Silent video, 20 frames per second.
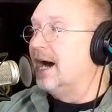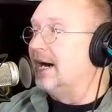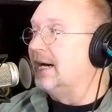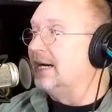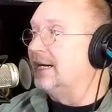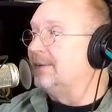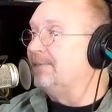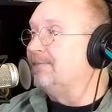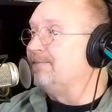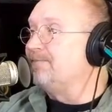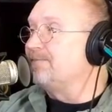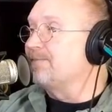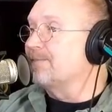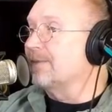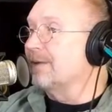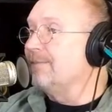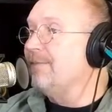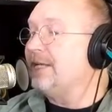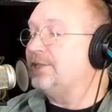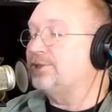Um,
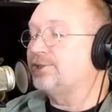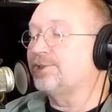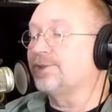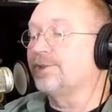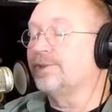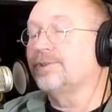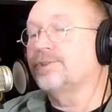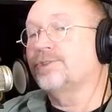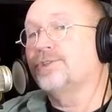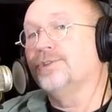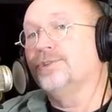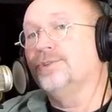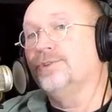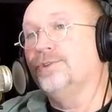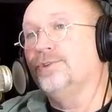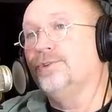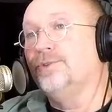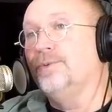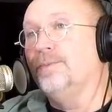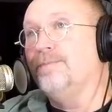make sure
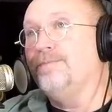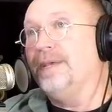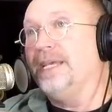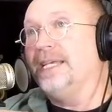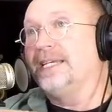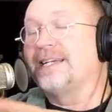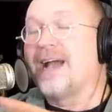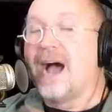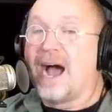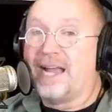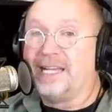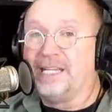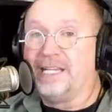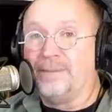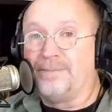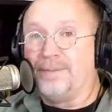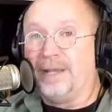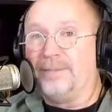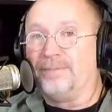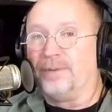to be
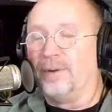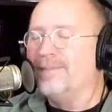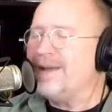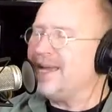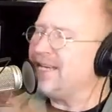kind to people.